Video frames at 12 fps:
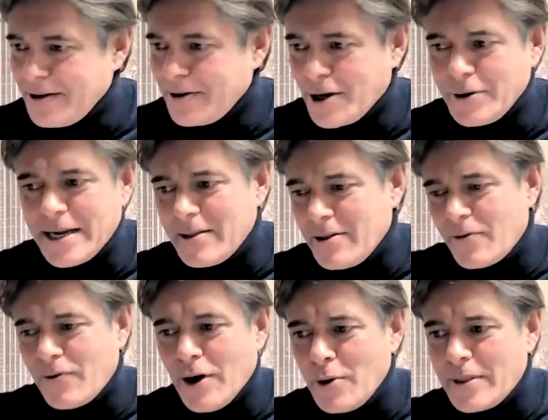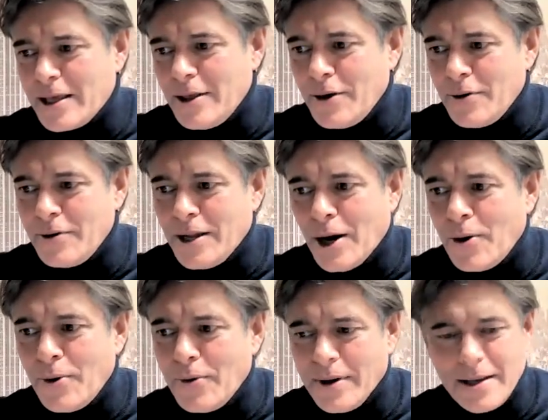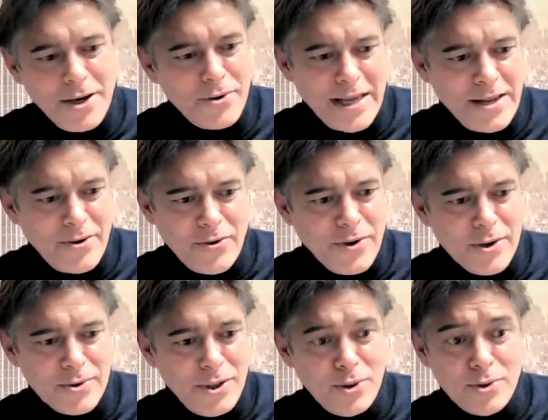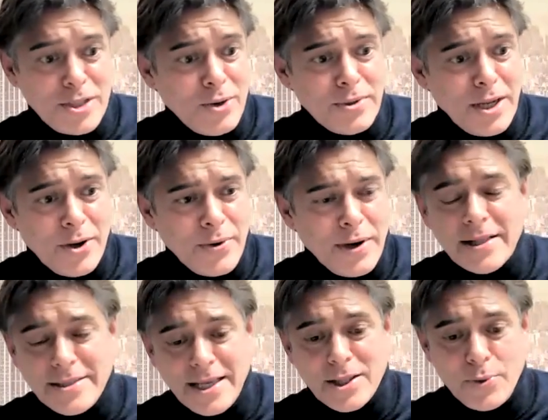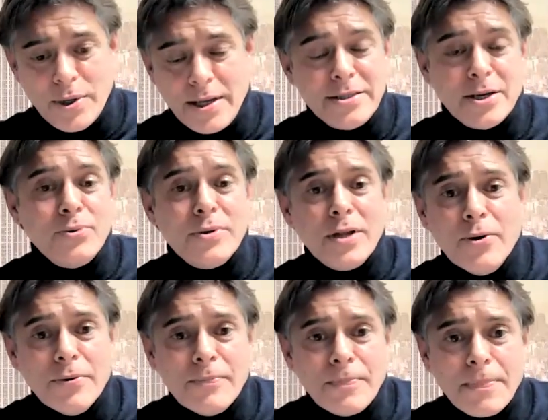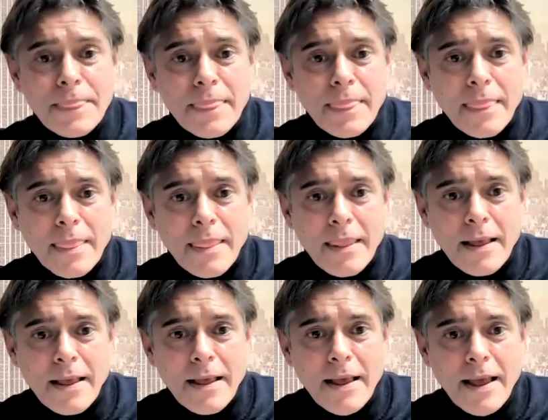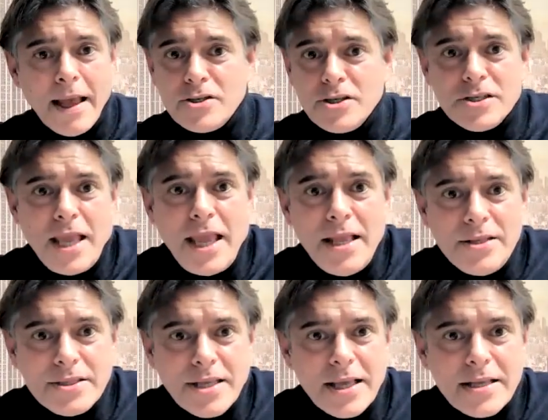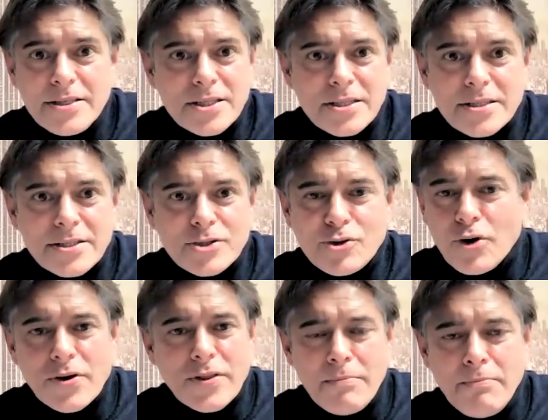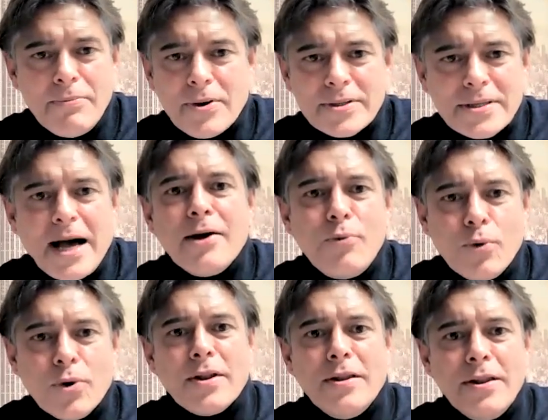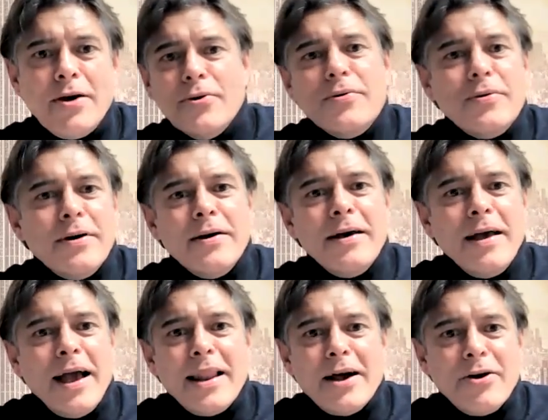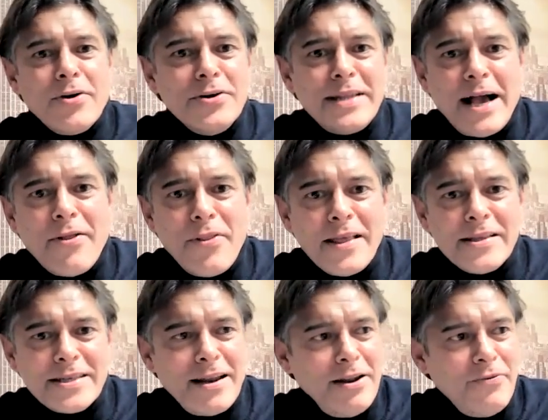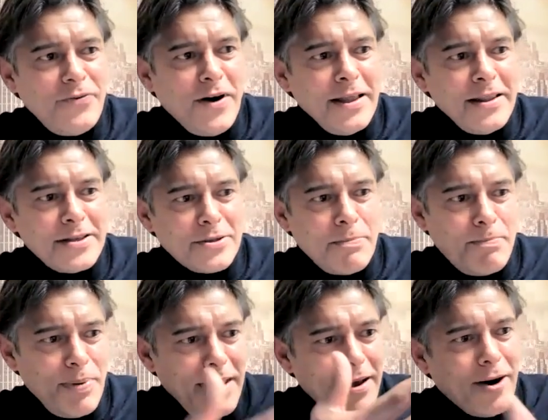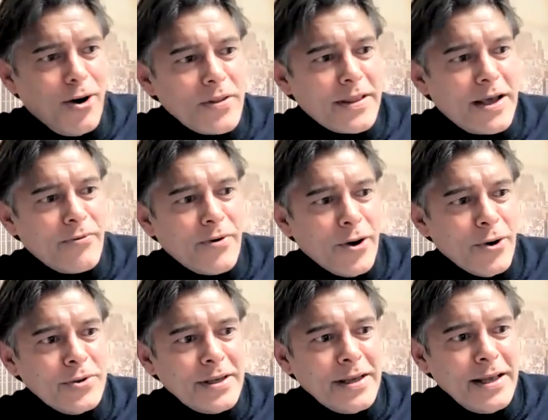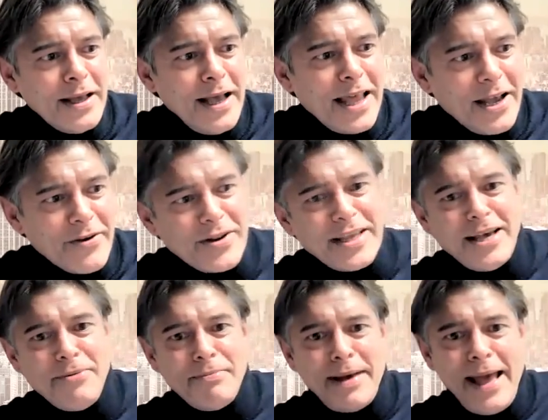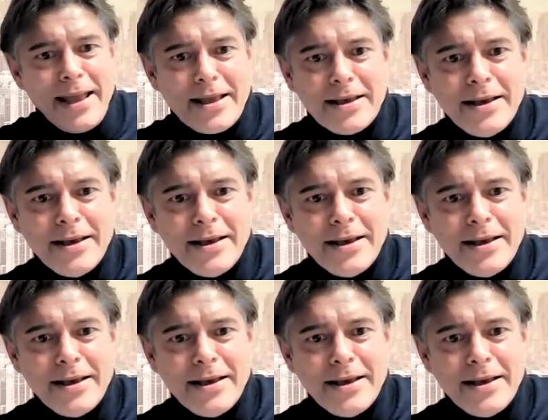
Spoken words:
go down the road that you know and go down the road you don't know, I'll take the one I don't know. It's just instant, it's just stronger than me because I want to know. And I'll go down there and suddenly find there's a big hole in that road and I'm going to come back.